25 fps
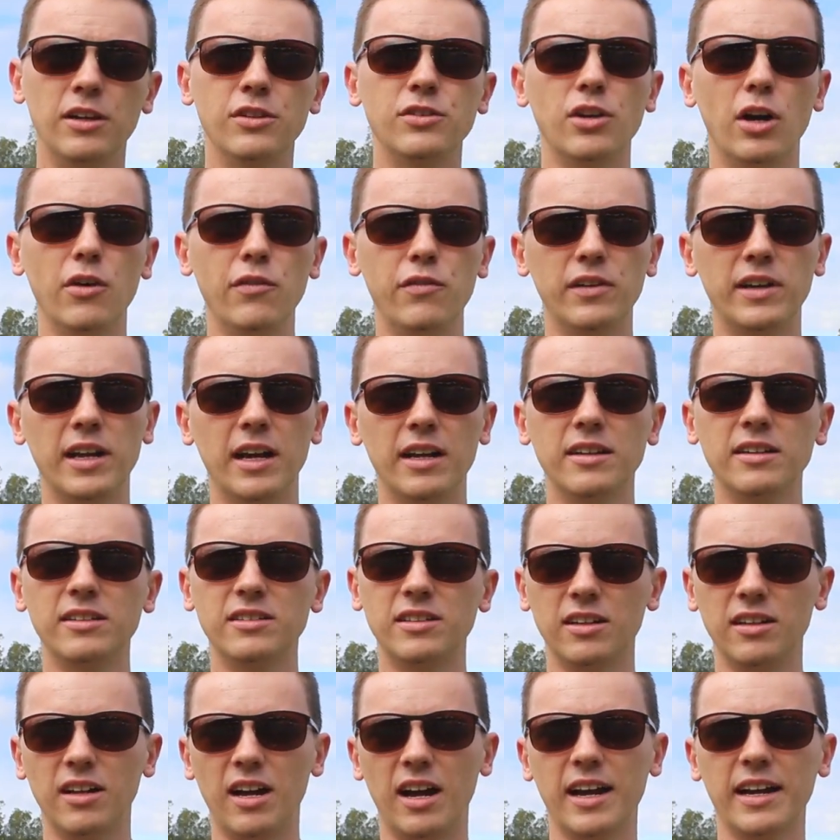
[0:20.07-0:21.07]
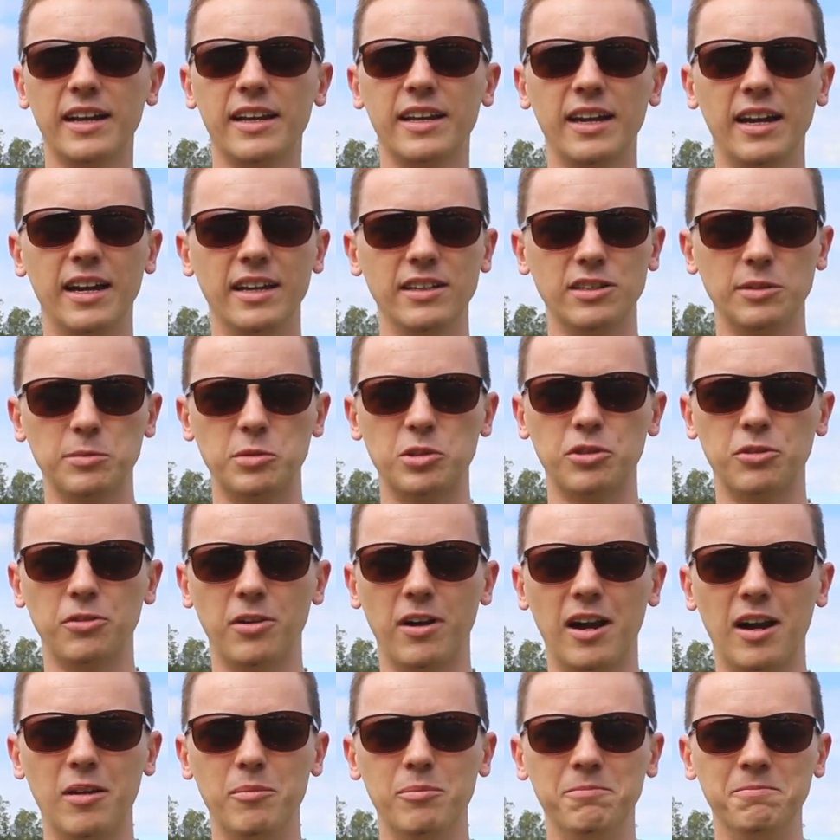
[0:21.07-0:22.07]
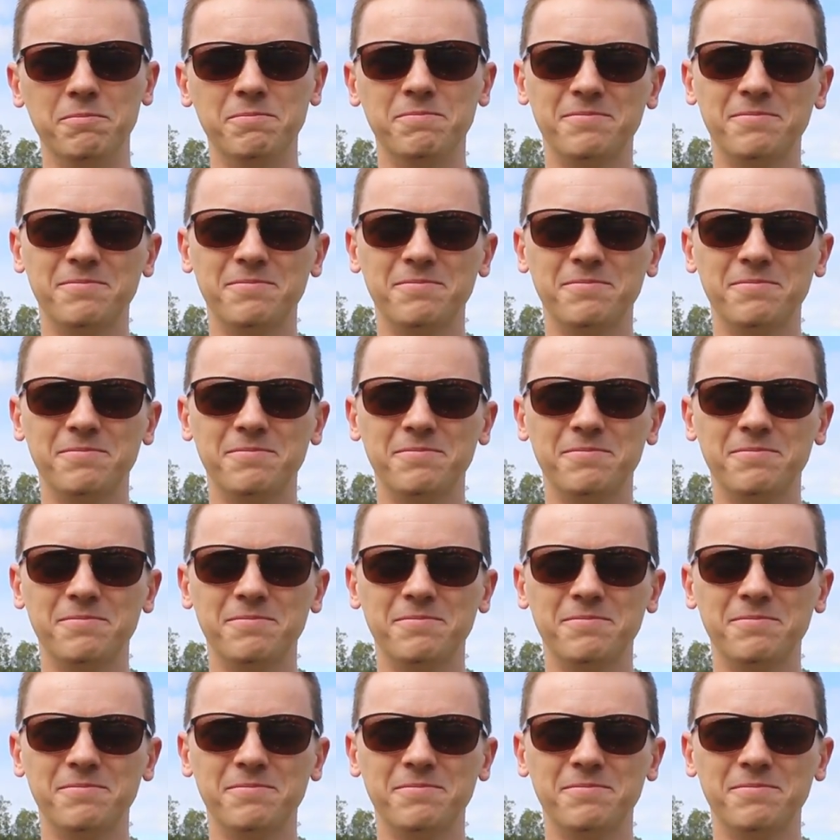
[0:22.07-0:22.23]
don't forget to like and subscribe.